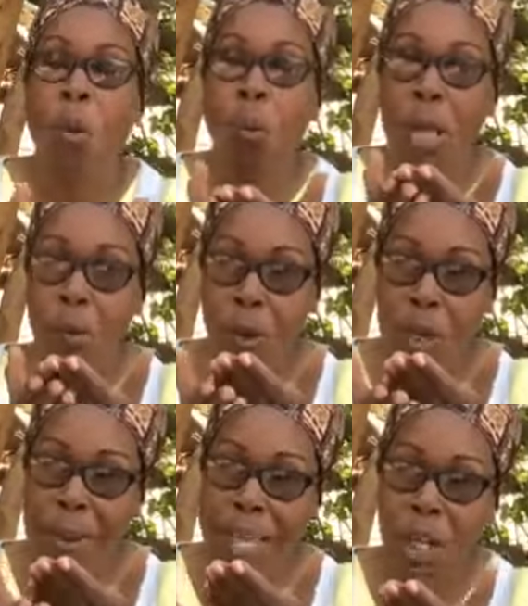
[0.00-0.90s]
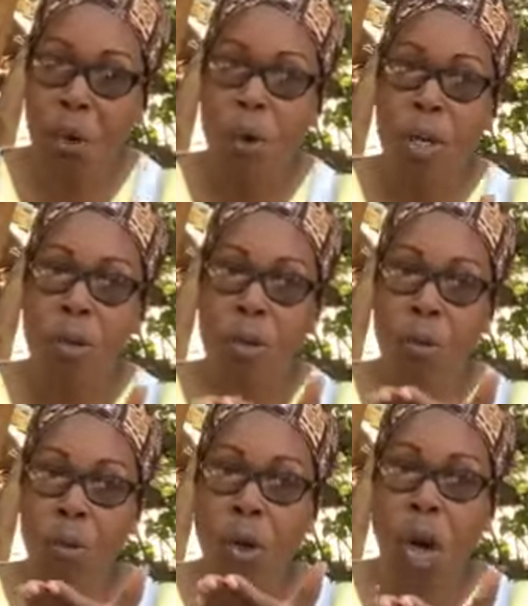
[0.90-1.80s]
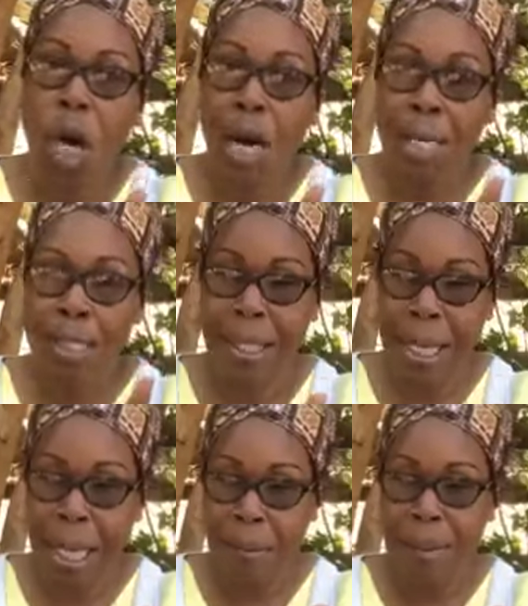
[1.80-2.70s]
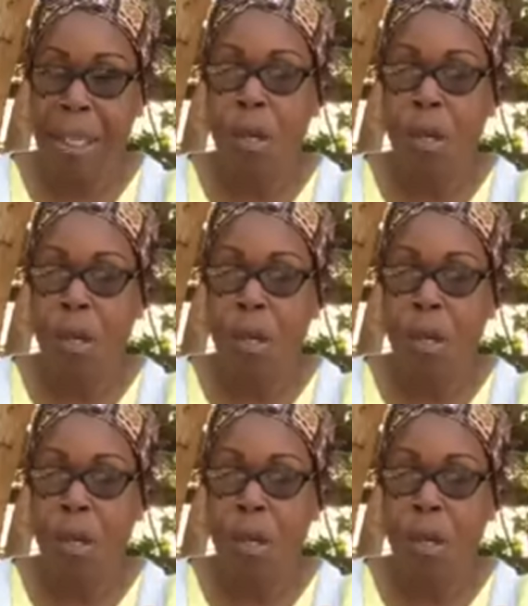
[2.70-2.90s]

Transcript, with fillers: we will be going through hard times.